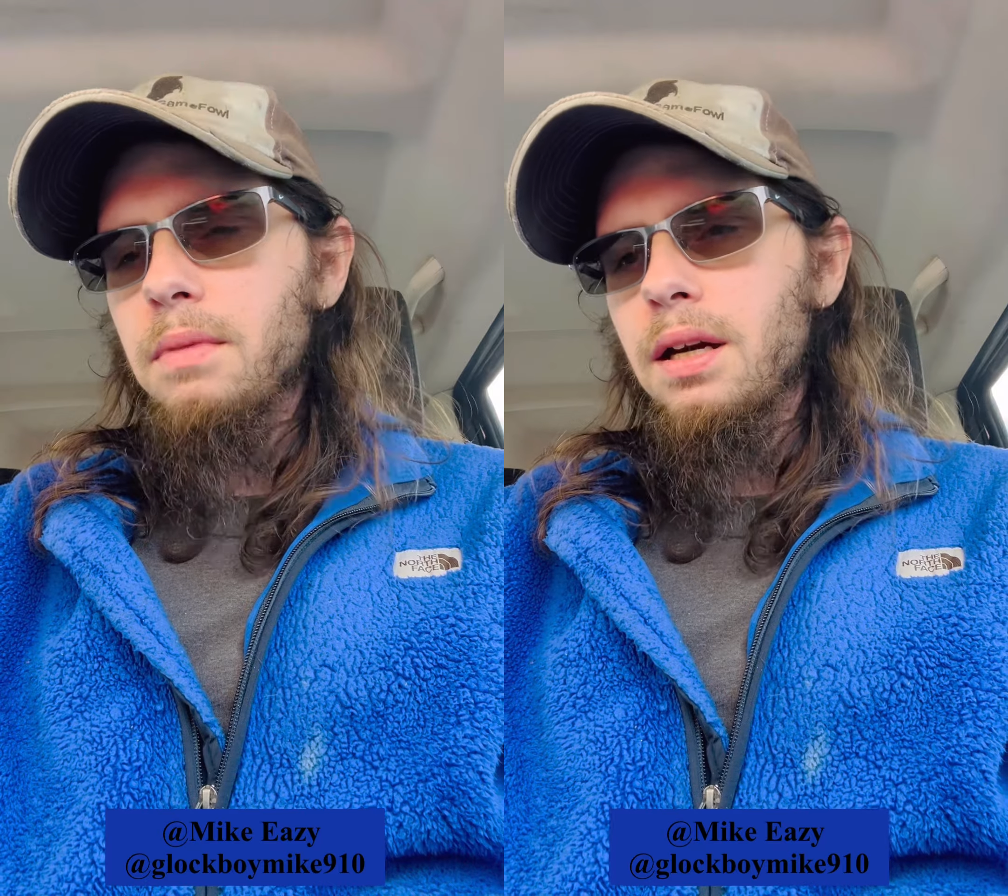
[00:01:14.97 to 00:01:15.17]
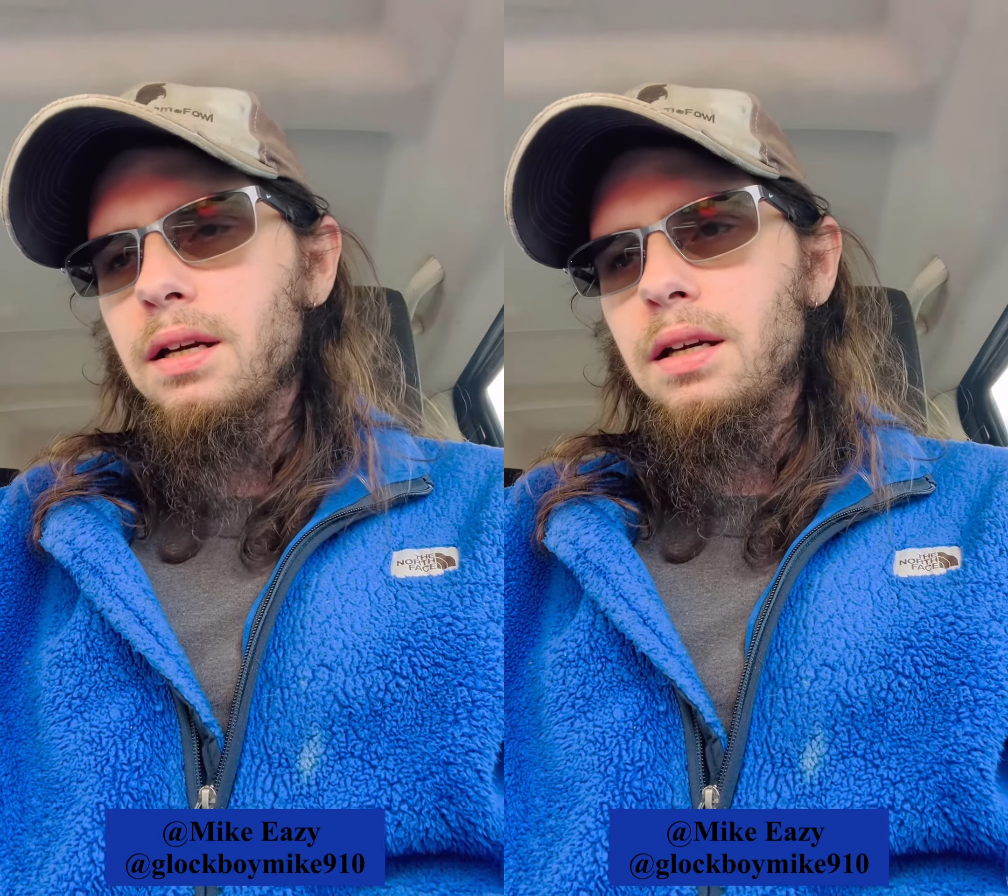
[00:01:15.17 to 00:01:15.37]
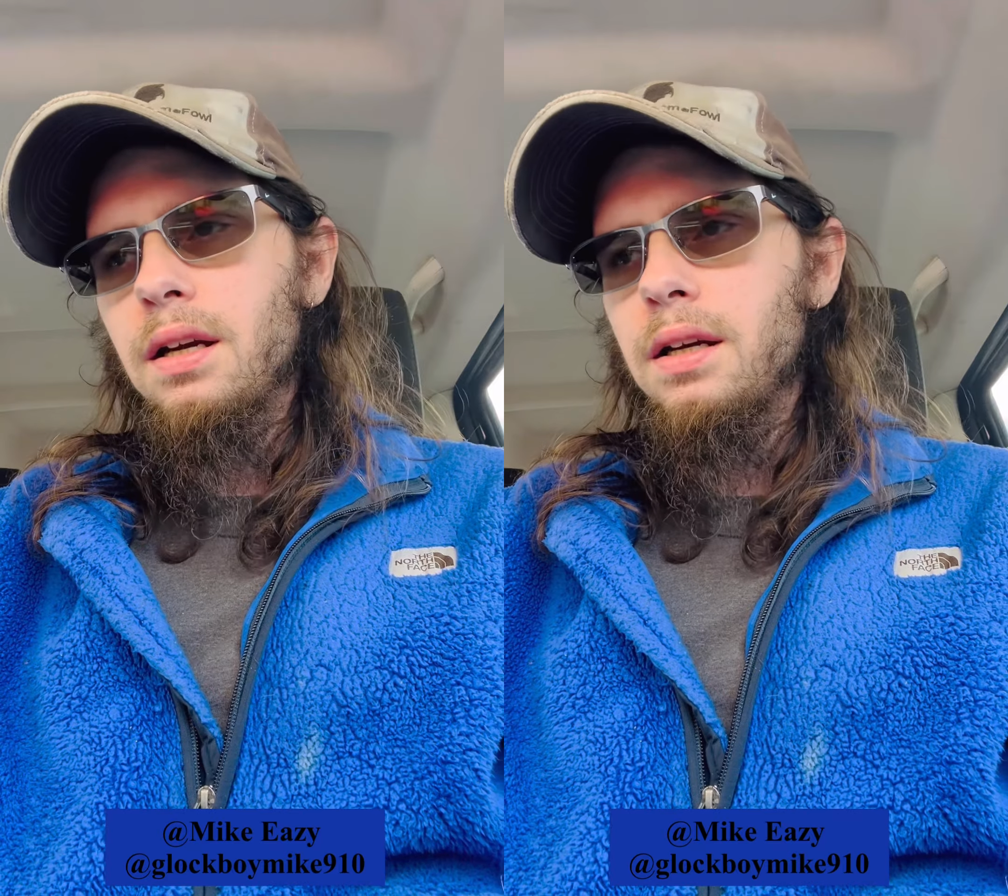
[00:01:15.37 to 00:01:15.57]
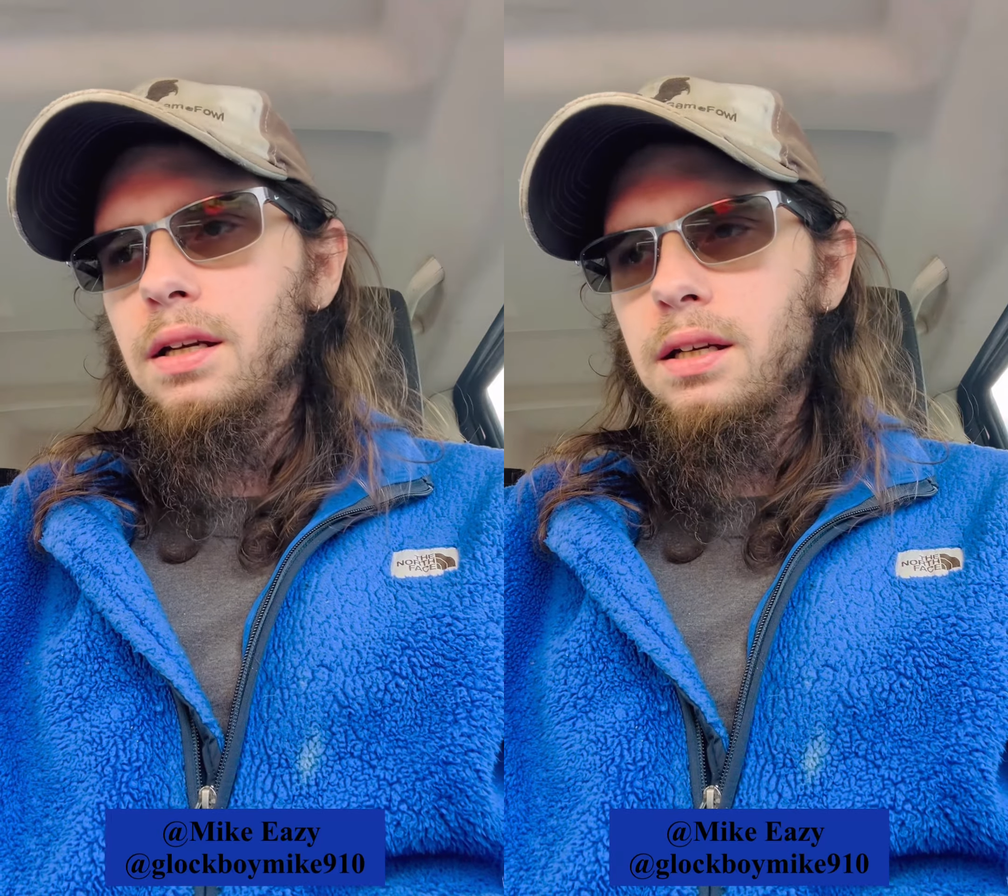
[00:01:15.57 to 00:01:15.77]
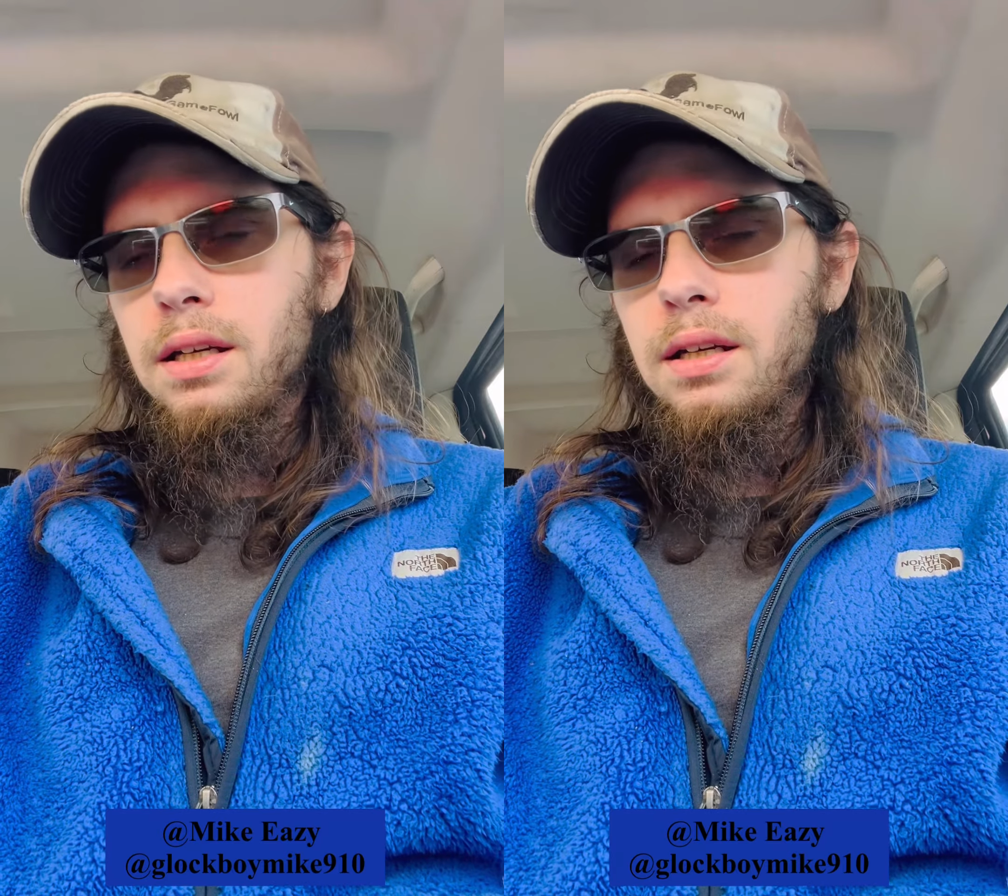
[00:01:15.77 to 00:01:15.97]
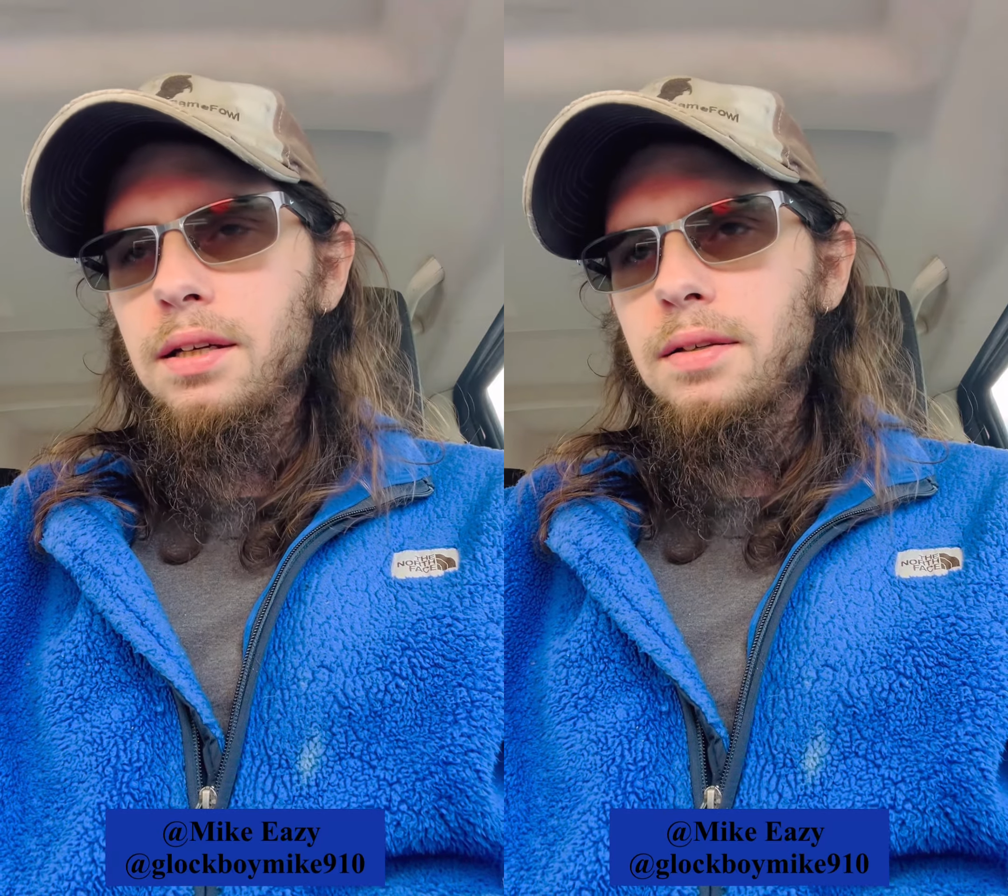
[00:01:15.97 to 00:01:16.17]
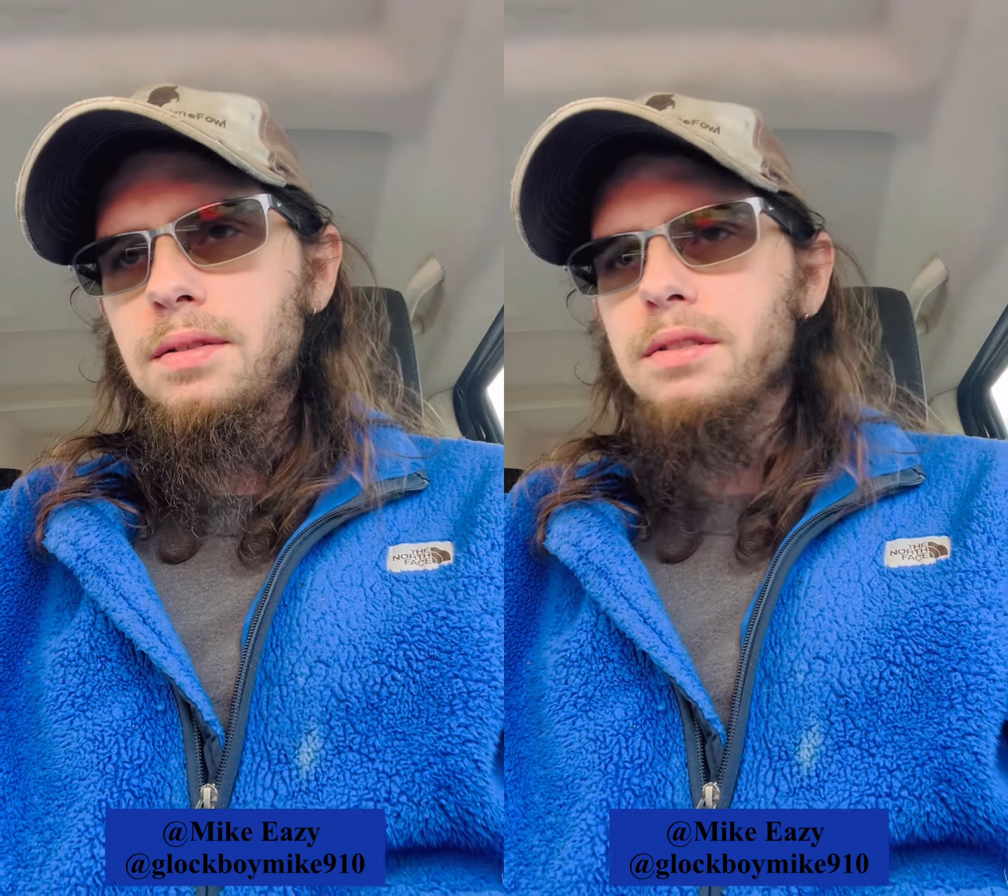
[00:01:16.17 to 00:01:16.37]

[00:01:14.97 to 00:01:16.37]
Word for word: man, Gillie the Kid.